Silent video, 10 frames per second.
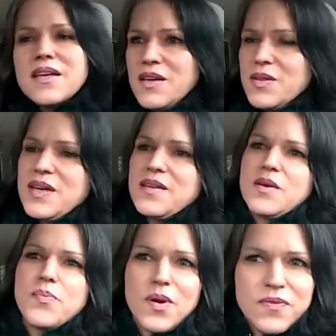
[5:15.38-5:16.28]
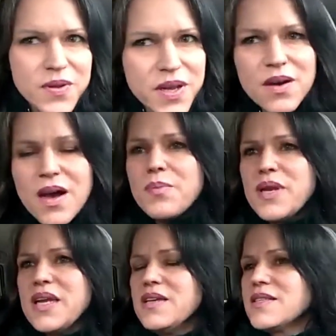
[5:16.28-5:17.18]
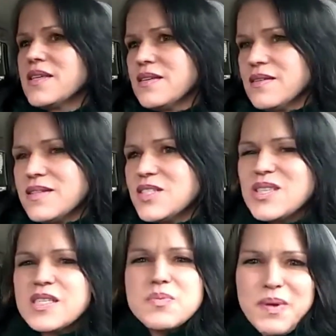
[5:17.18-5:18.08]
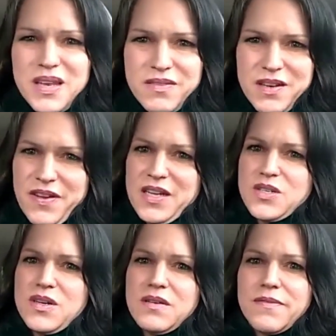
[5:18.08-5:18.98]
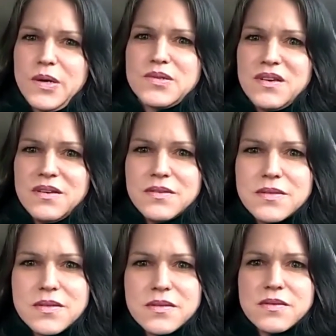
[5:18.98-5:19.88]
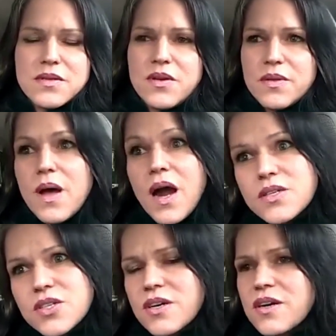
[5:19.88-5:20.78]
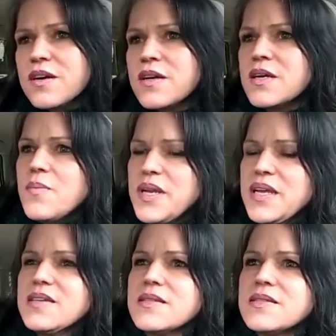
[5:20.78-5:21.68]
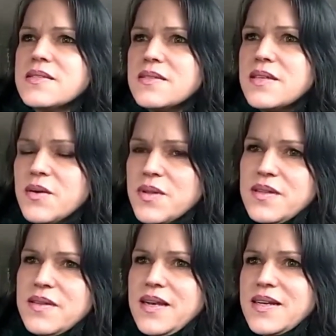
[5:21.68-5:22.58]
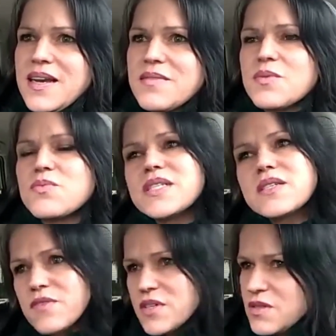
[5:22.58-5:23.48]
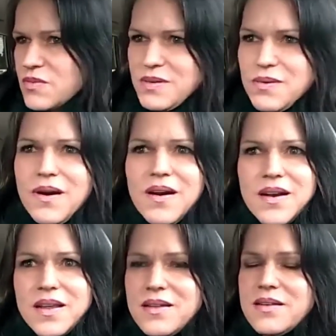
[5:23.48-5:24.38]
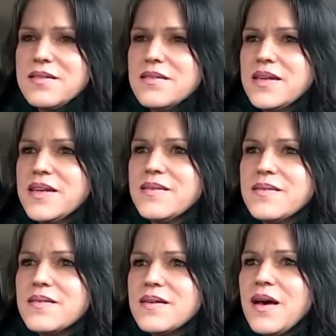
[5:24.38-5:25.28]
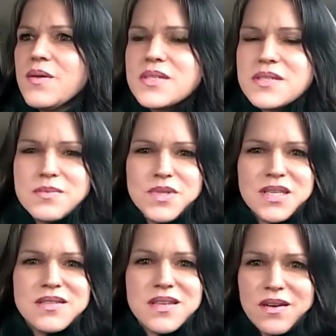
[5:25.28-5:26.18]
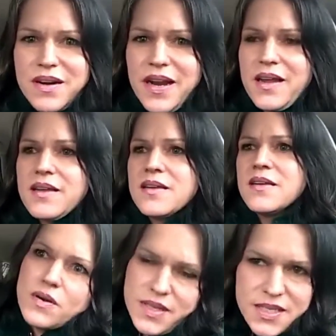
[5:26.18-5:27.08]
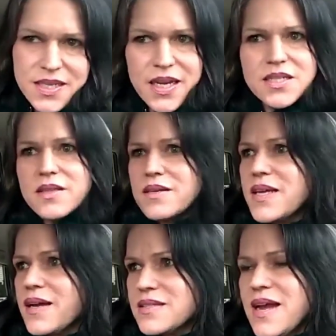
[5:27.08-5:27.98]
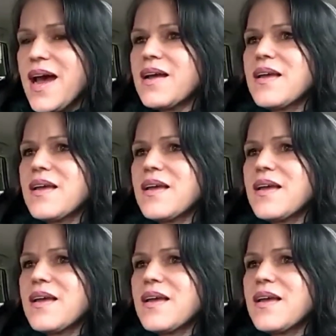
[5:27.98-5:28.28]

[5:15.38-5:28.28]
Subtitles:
the portfolio companies and just the speed of innovation versus, the larger companies, and kind of the risk versus reward in health systems considering early stage in their tech stack.